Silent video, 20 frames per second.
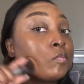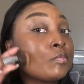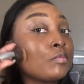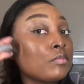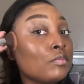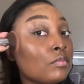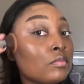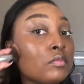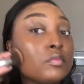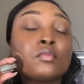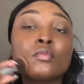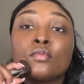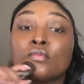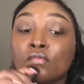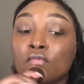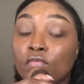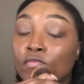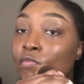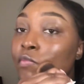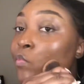I want
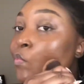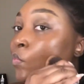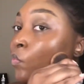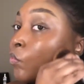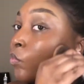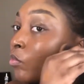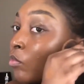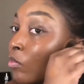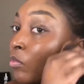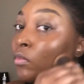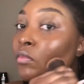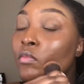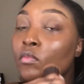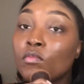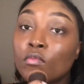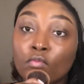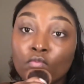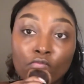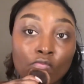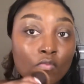my face to look
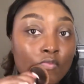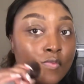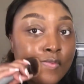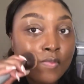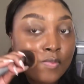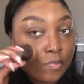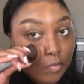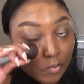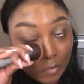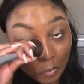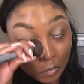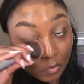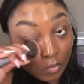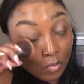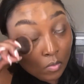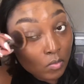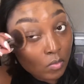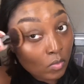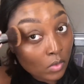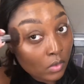hydrated,
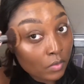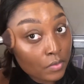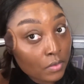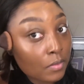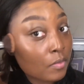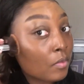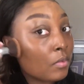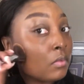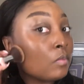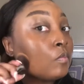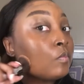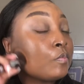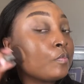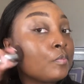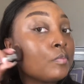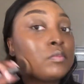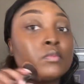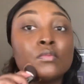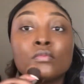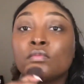glowy. I
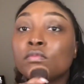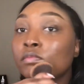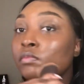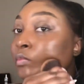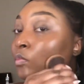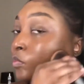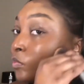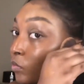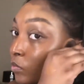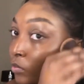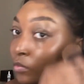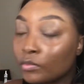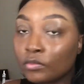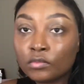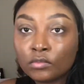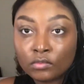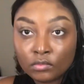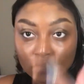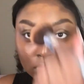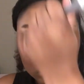want it all. I
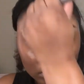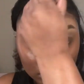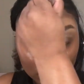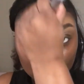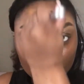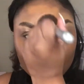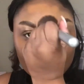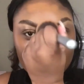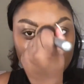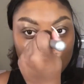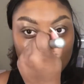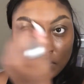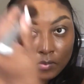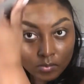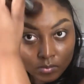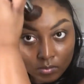want it to look